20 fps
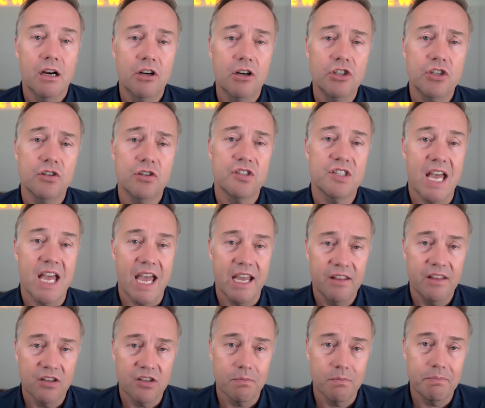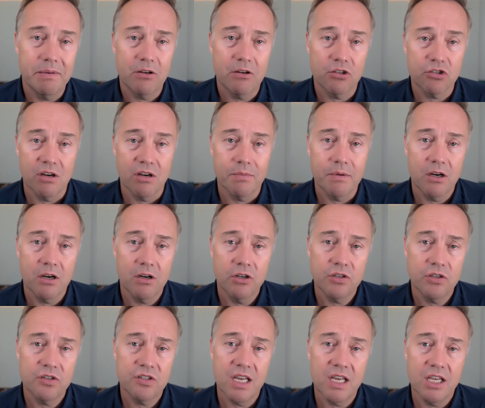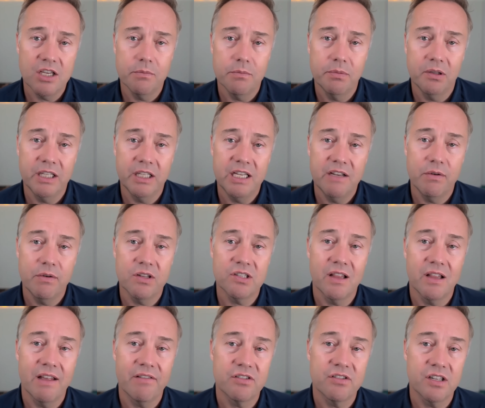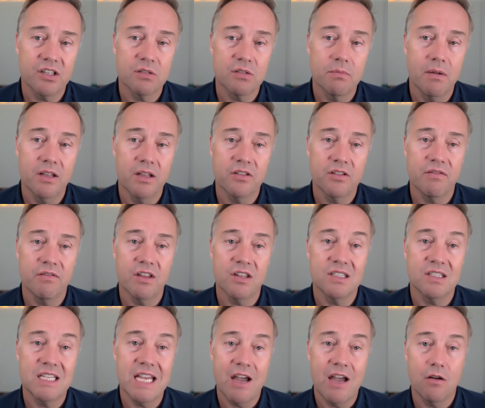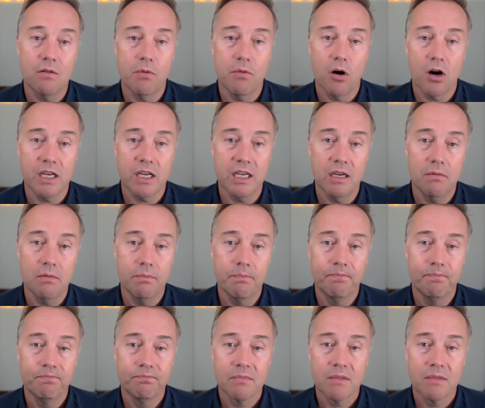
I heard you say, this is Beard Script, I heard you say you believe we still have six months of this down market.